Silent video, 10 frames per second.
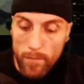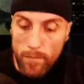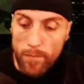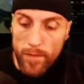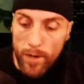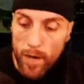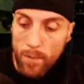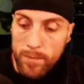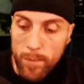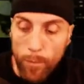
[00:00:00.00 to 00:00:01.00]
there
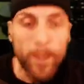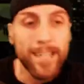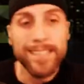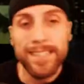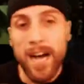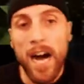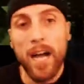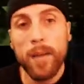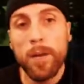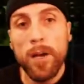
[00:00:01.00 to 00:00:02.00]
comes a point in
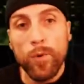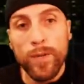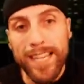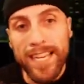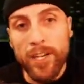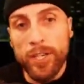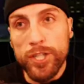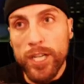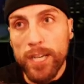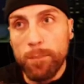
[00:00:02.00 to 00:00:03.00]
time when the
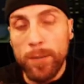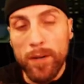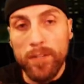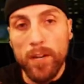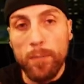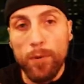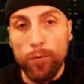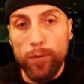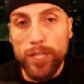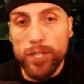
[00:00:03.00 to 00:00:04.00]
energy buildup
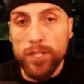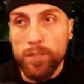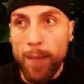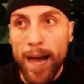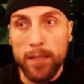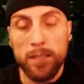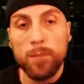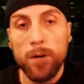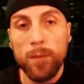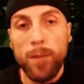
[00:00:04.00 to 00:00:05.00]
reaches
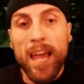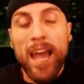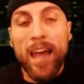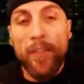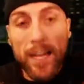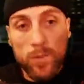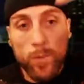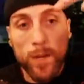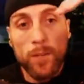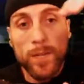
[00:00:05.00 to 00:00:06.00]
maximum, and that's
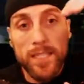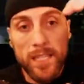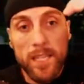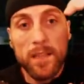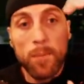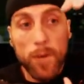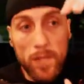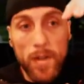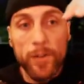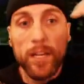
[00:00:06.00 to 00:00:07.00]
when we see the
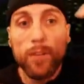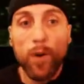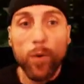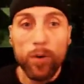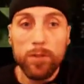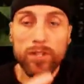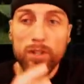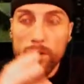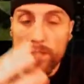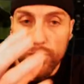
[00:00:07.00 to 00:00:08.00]
polarity of our world
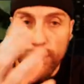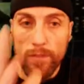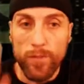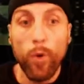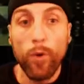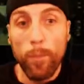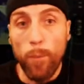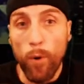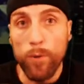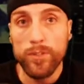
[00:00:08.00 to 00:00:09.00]
start to shift, or the
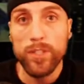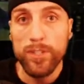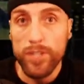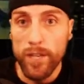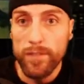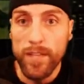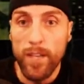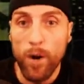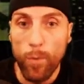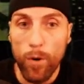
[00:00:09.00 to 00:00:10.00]
poles shift in
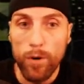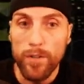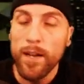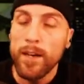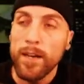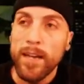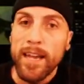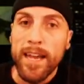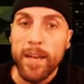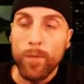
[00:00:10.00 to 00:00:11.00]
our world.
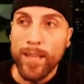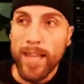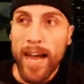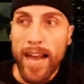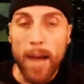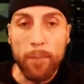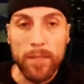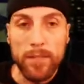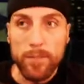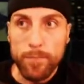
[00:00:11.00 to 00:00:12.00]
And when that happens,